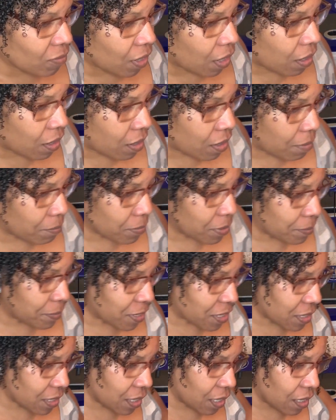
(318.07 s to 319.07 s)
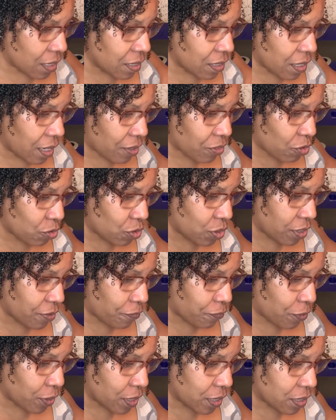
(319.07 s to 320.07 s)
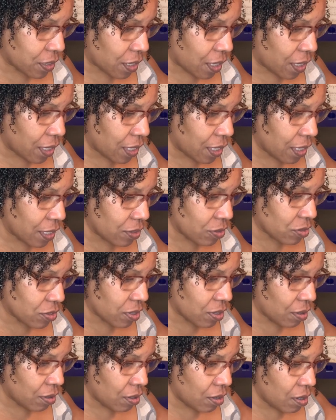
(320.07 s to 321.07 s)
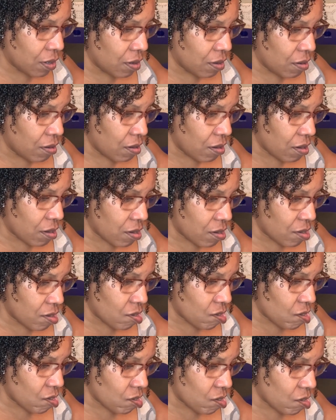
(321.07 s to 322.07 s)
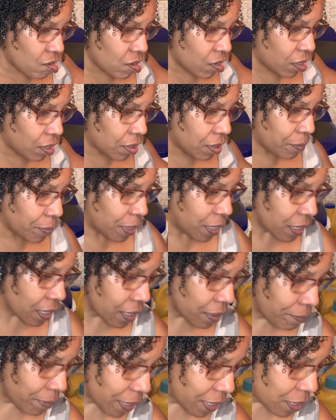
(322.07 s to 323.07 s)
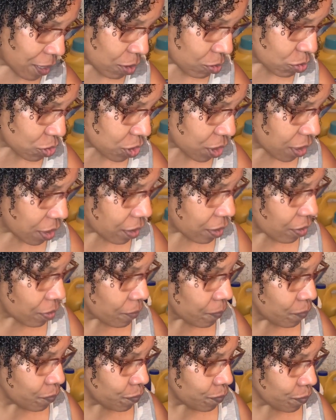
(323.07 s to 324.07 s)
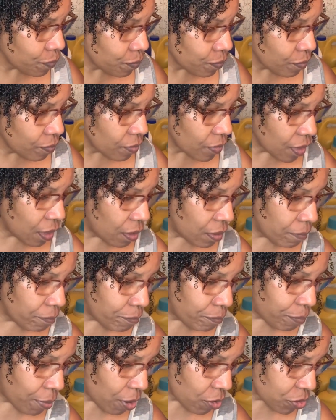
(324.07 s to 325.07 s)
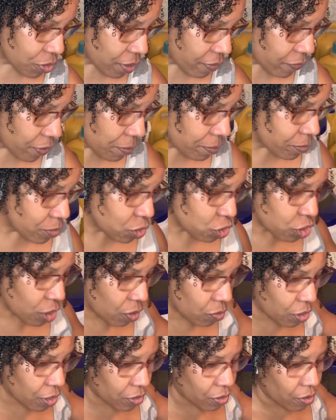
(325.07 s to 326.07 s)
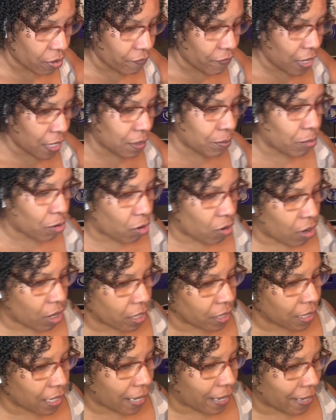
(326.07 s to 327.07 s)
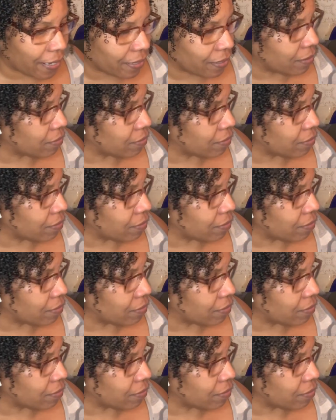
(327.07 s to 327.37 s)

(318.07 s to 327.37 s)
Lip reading: Let me see, another difference is, let me look at my notes here. Both of them show that they're available online